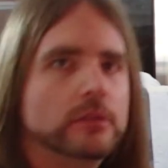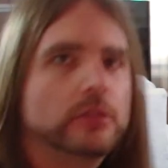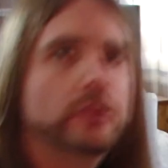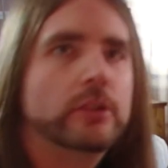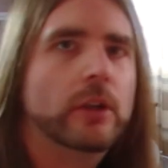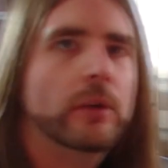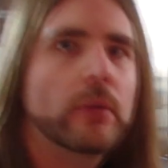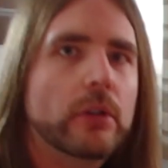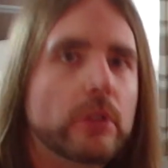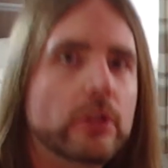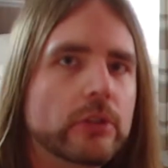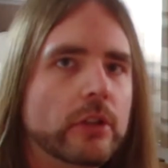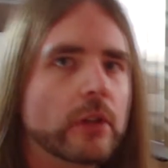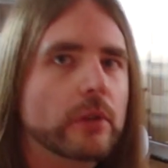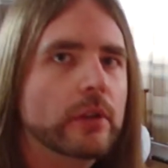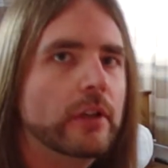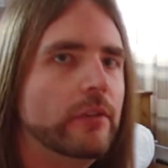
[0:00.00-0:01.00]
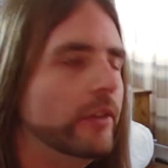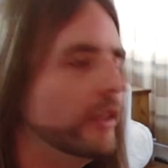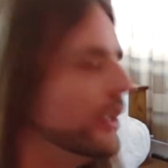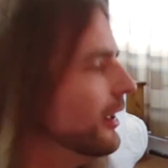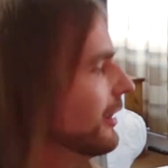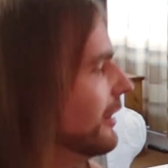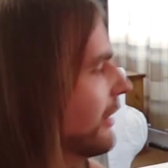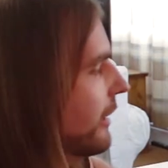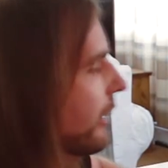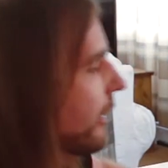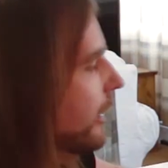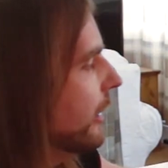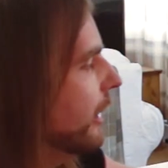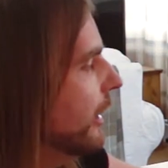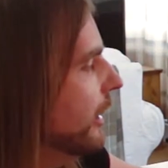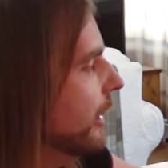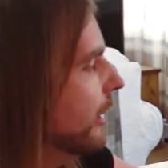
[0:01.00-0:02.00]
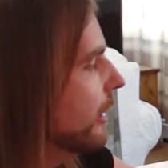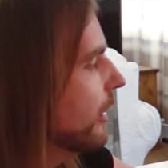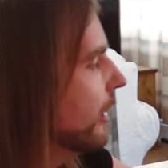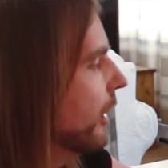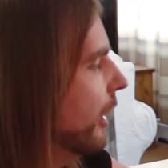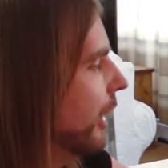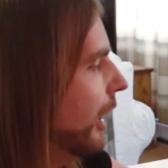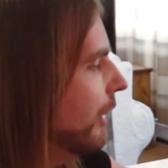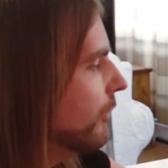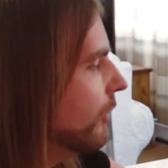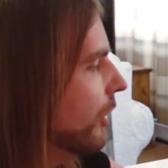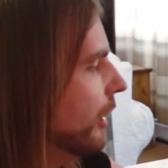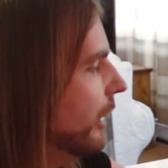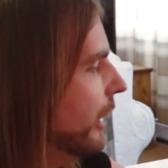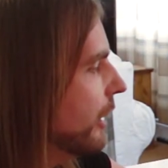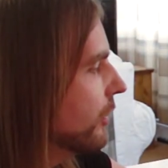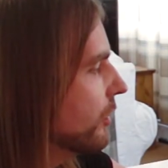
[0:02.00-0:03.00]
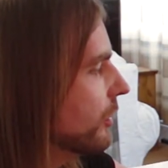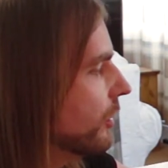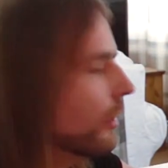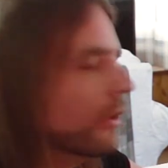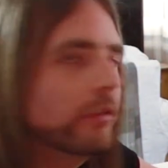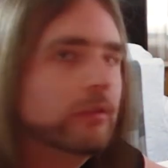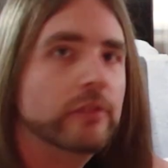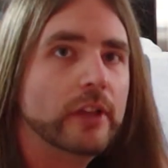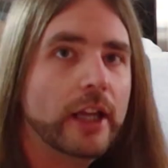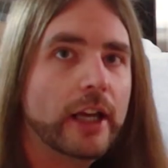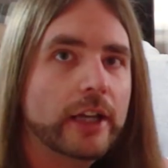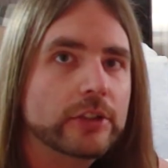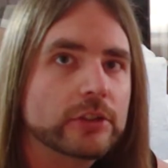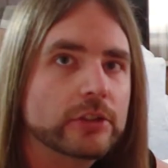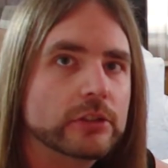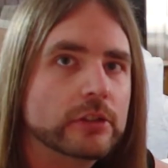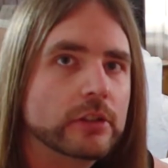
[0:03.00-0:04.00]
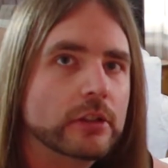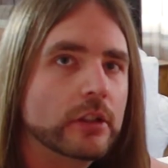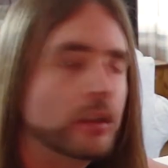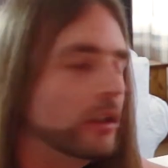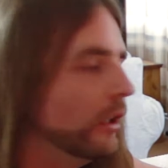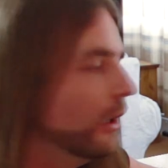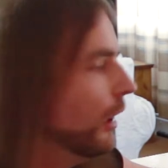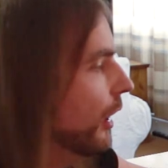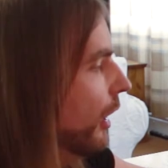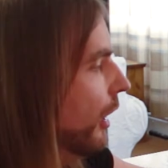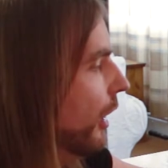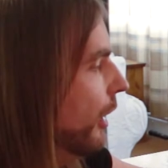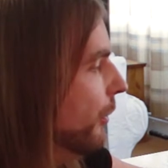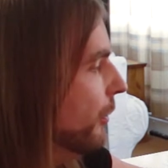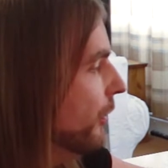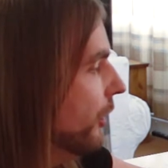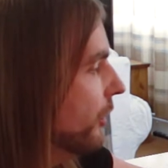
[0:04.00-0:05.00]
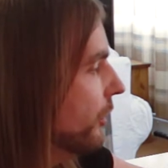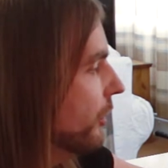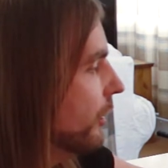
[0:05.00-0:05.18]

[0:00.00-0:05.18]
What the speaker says: So also, if you can see here, I've got an extra flash that's